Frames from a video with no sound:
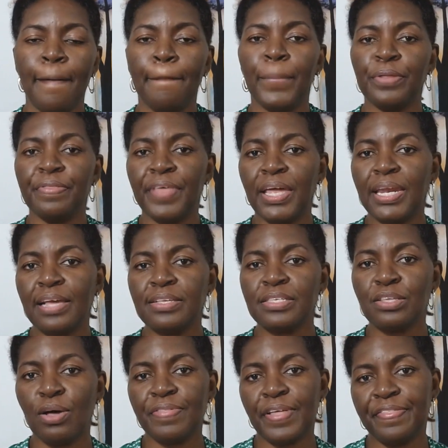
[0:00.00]
But then I
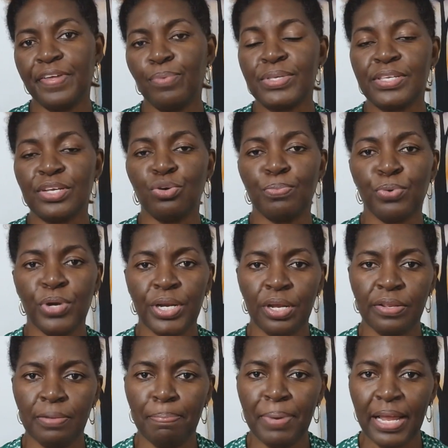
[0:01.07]
saw that there was an upgrade
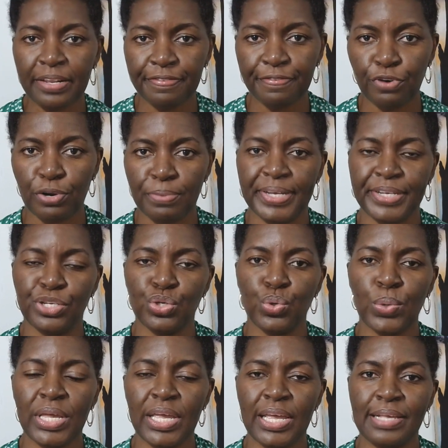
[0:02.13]
on the platform that
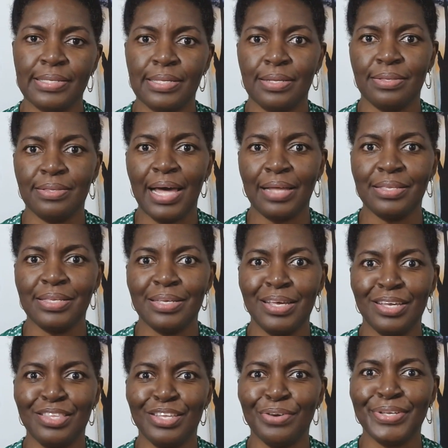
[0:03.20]
showcased that
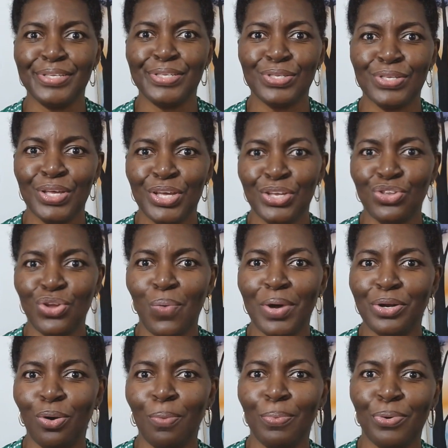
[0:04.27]
there is now
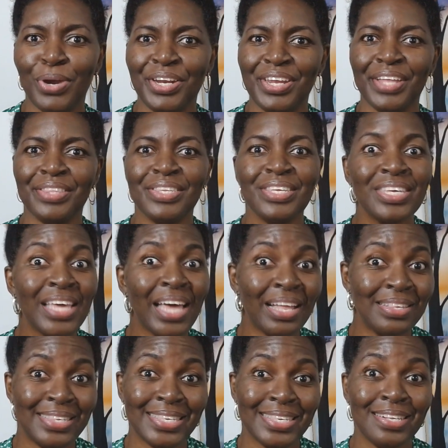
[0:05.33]
an upgrade that
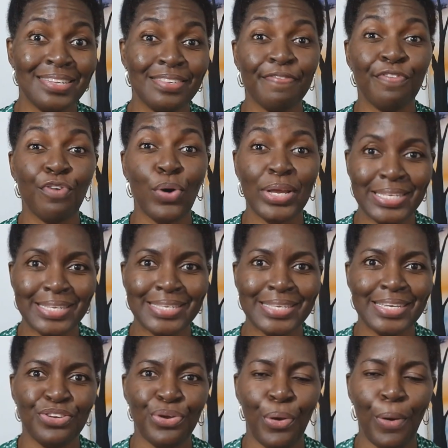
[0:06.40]
cancels voices
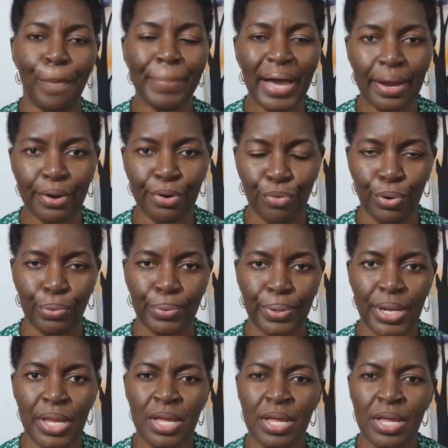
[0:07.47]
in your background.